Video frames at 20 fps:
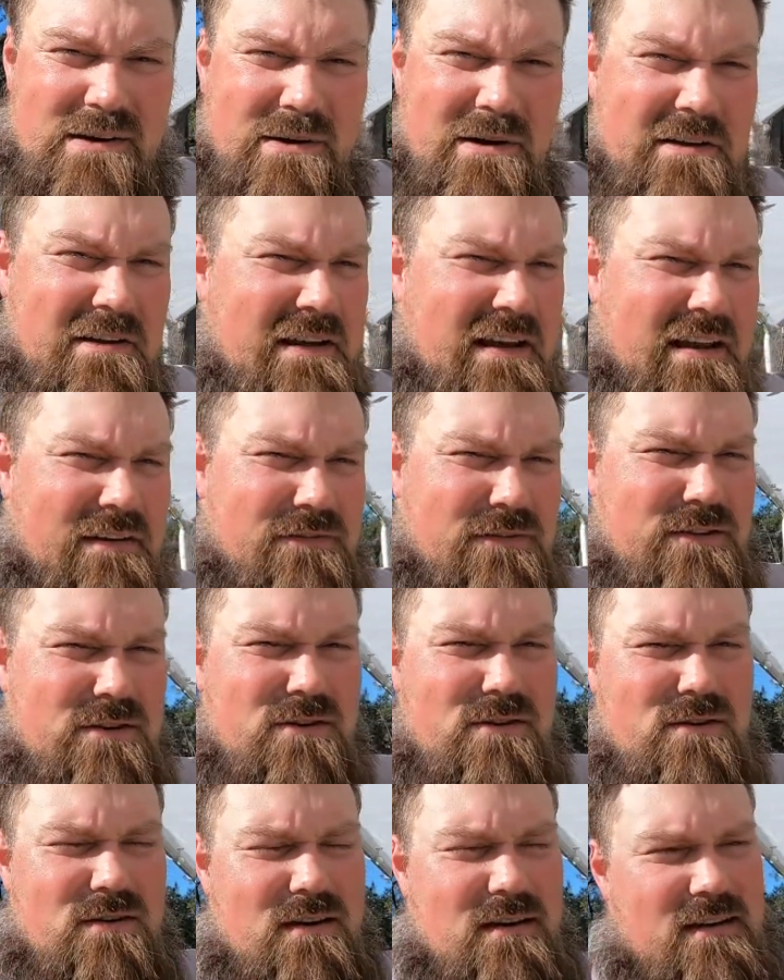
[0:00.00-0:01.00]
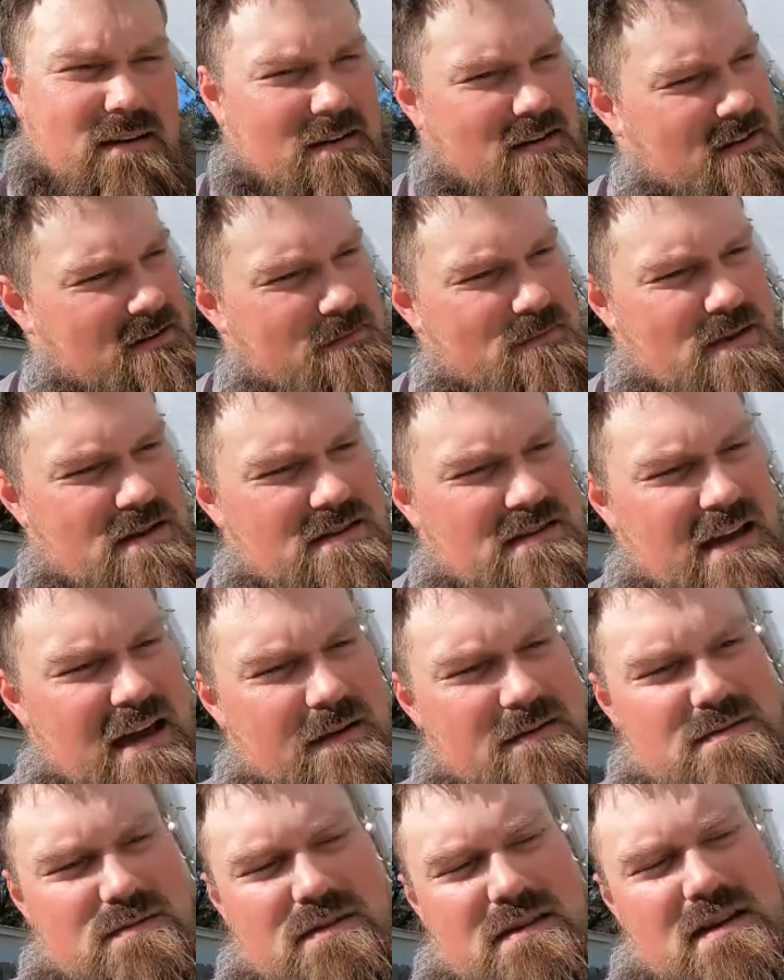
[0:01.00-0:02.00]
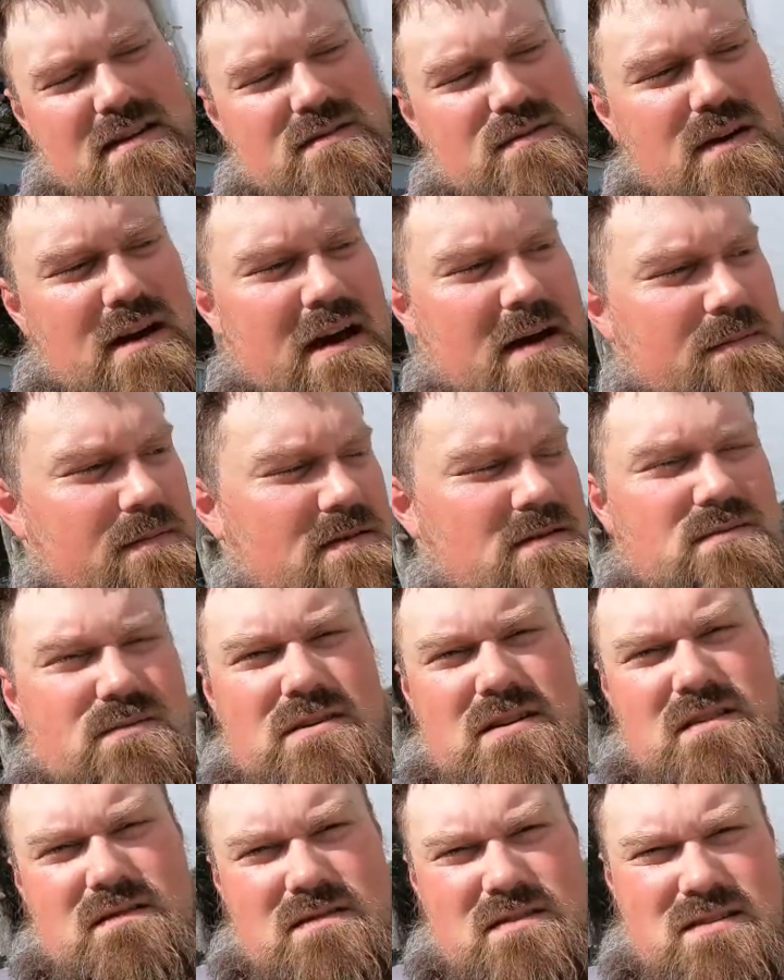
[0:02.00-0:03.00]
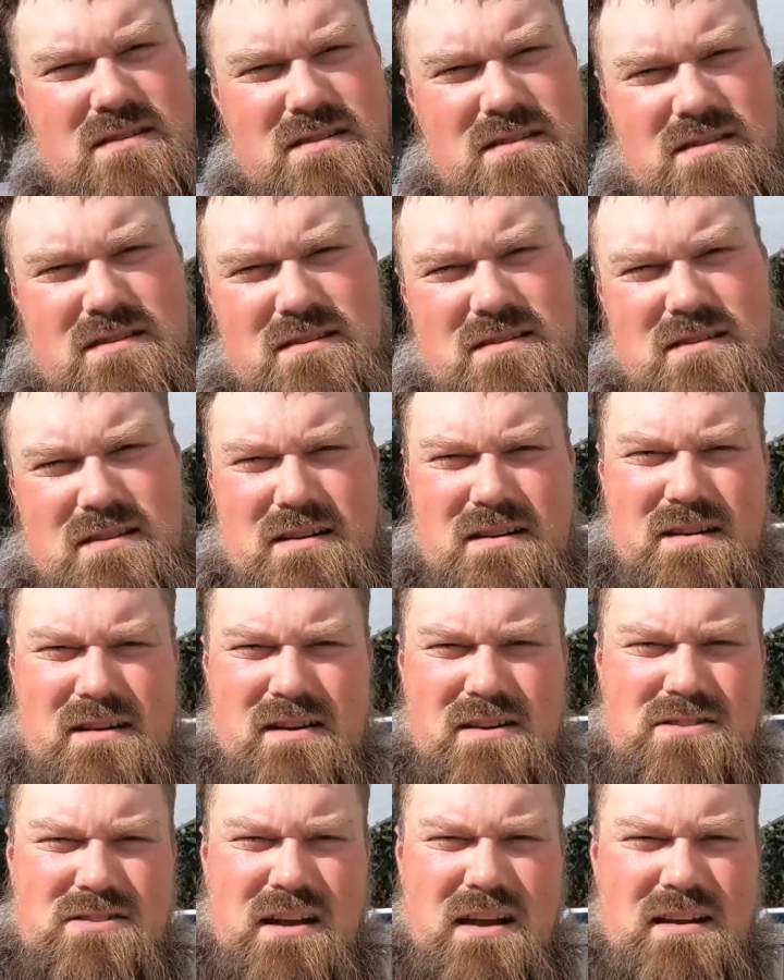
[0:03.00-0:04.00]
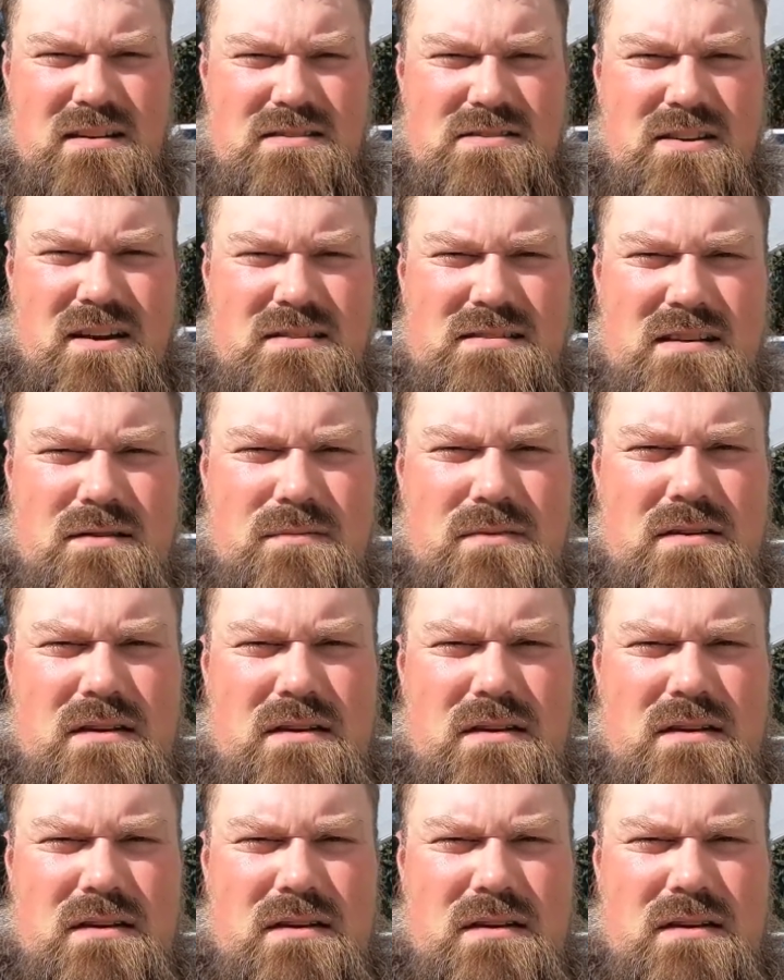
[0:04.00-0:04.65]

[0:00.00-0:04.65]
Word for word: We only had a few mishaps, but that's what happens whenever you try to install something you